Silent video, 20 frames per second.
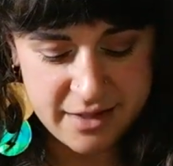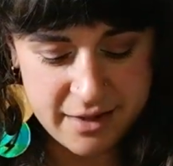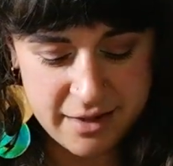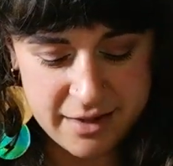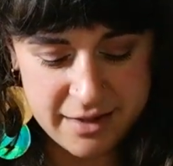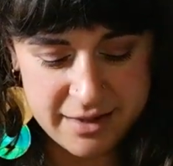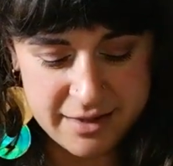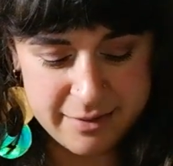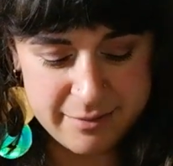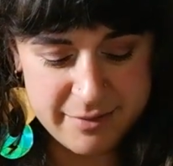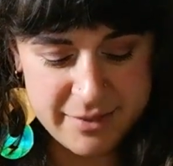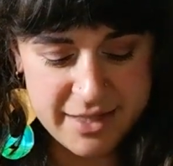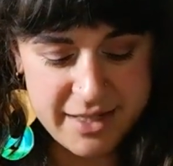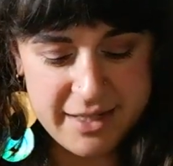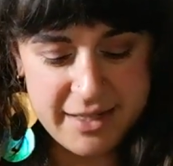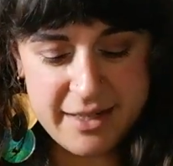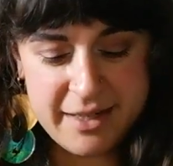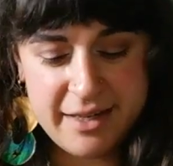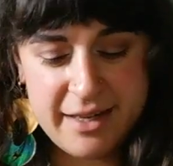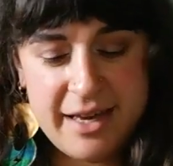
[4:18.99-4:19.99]
And
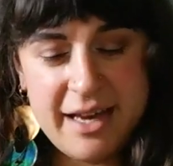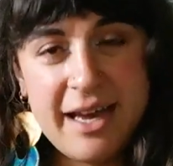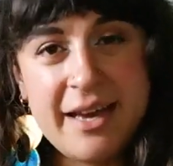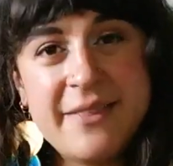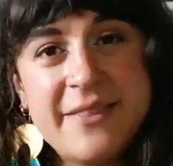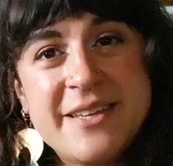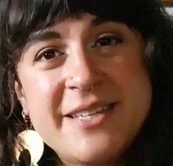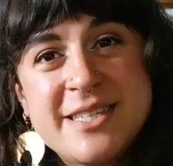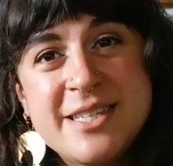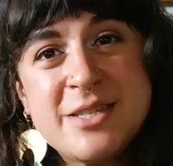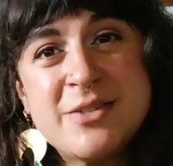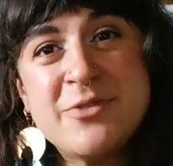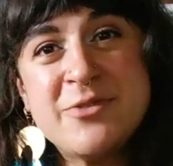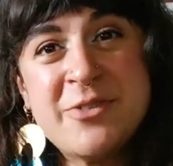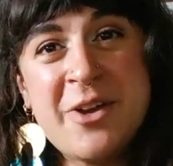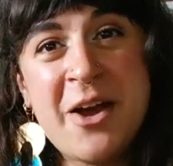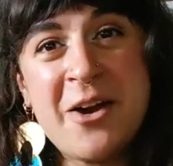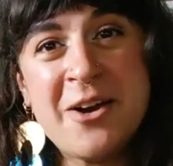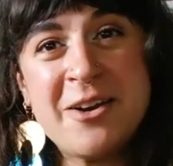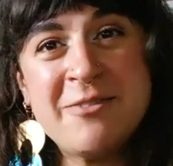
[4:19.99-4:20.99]
this is
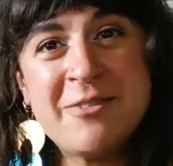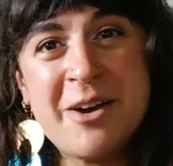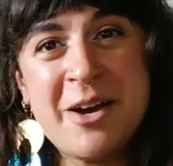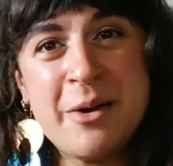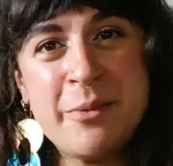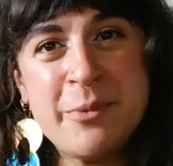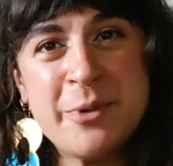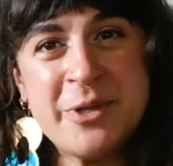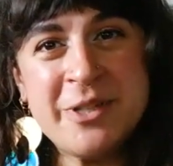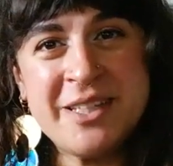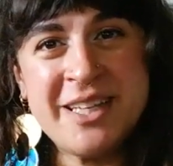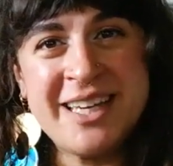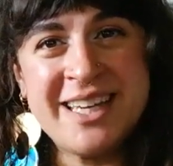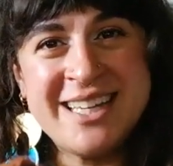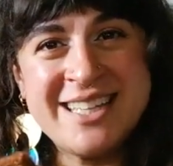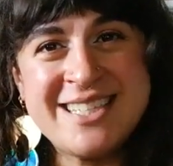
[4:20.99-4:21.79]
very woolly.